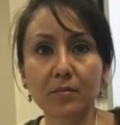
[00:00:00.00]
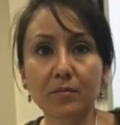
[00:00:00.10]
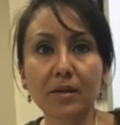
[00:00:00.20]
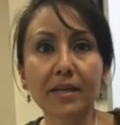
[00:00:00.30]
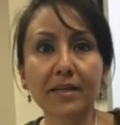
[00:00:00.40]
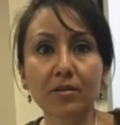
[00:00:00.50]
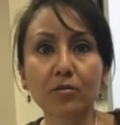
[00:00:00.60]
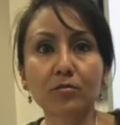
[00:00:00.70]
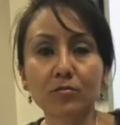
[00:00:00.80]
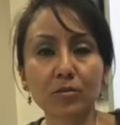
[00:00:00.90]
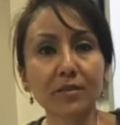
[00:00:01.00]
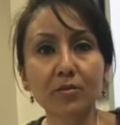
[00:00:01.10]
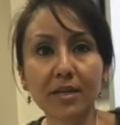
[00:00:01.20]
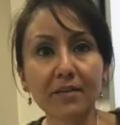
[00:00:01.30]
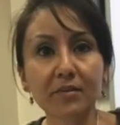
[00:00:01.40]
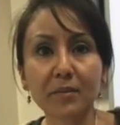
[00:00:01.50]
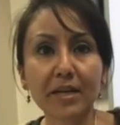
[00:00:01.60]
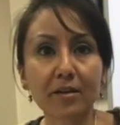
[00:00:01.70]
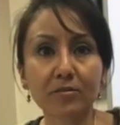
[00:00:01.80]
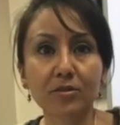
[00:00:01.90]
my own, whatever I have in my
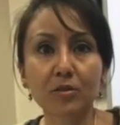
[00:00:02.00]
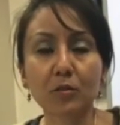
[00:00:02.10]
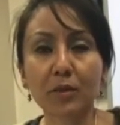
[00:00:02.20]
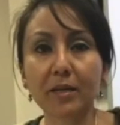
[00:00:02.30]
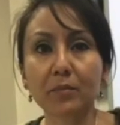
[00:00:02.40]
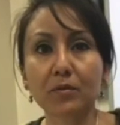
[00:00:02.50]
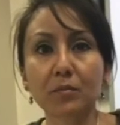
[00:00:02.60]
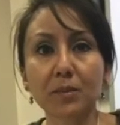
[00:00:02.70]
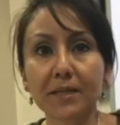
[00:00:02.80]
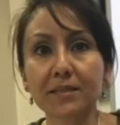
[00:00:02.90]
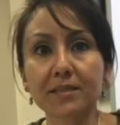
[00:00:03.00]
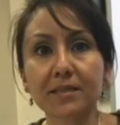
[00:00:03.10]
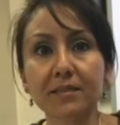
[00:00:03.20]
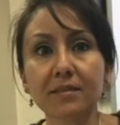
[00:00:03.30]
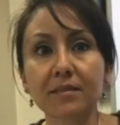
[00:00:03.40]
house, paper, plastic.